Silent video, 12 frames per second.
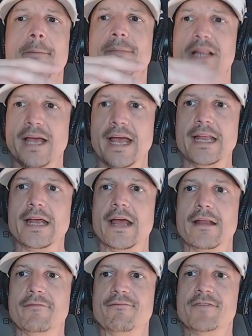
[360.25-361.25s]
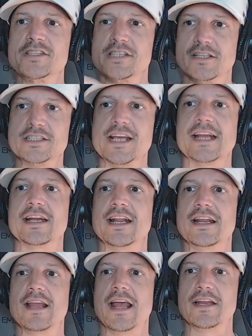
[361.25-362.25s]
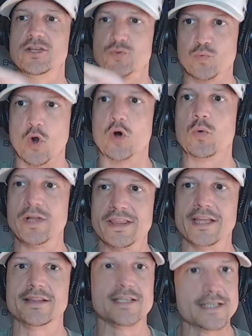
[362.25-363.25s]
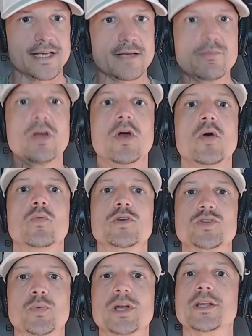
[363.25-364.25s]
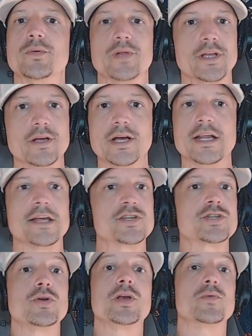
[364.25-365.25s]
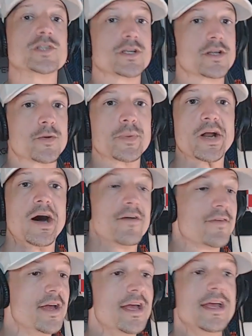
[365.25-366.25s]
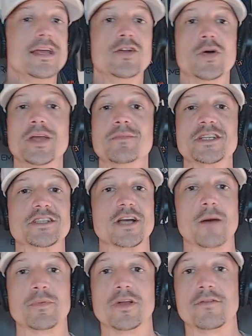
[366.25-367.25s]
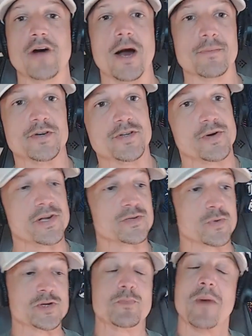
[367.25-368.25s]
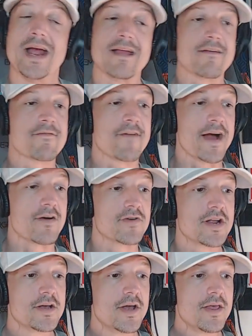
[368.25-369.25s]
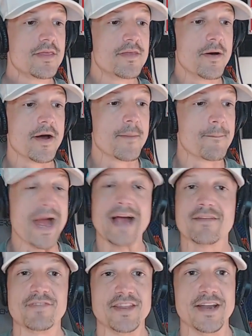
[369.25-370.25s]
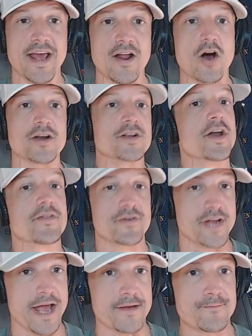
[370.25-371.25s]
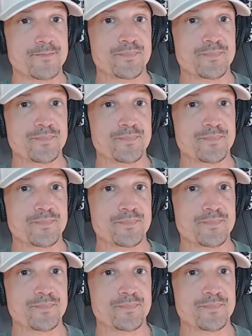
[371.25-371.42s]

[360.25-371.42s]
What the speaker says: played and facilitated and his role within the team was really, really good. His shooting was a little bit off. You know, he missed a couple of opportunities, which might have found the back of the net on another day.